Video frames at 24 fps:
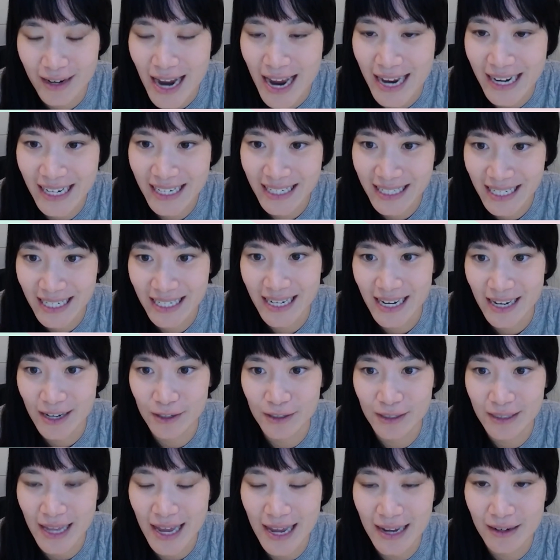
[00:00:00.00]
tiny
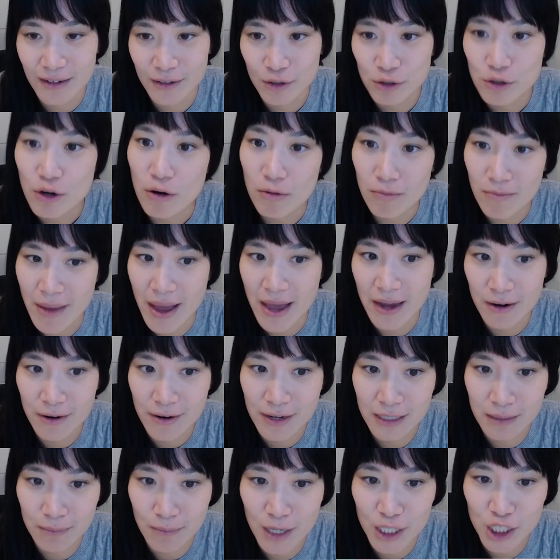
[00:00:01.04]
details that don't matter
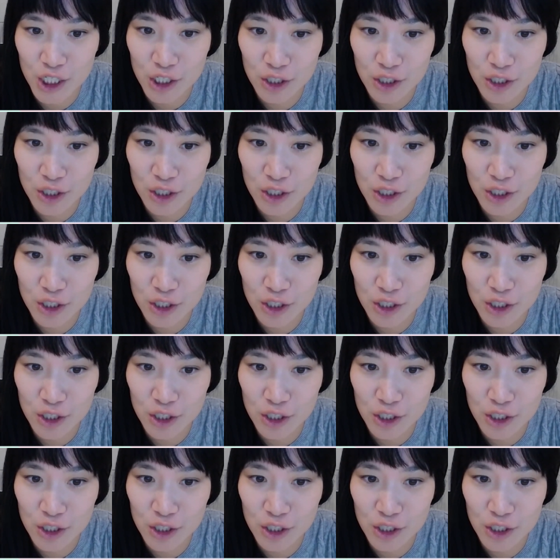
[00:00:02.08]
as much.